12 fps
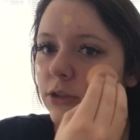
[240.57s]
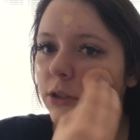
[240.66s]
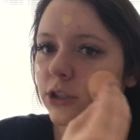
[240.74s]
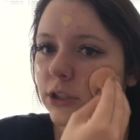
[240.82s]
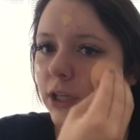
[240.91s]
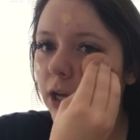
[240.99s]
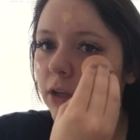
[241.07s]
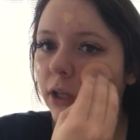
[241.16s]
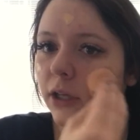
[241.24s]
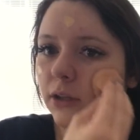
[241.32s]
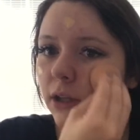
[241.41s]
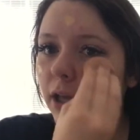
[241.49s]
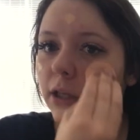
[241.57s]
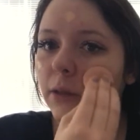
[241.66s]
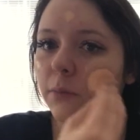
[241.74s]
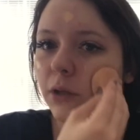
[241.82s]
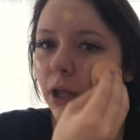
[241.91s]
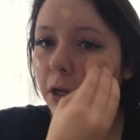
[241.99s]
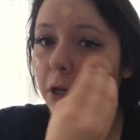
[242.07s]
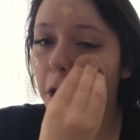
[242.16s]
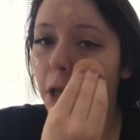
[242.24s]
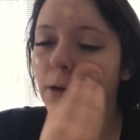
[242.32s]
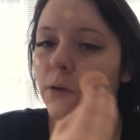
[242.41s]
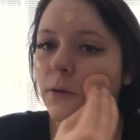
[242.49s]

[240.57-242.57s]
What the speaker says: So I just kind of like lightly blend it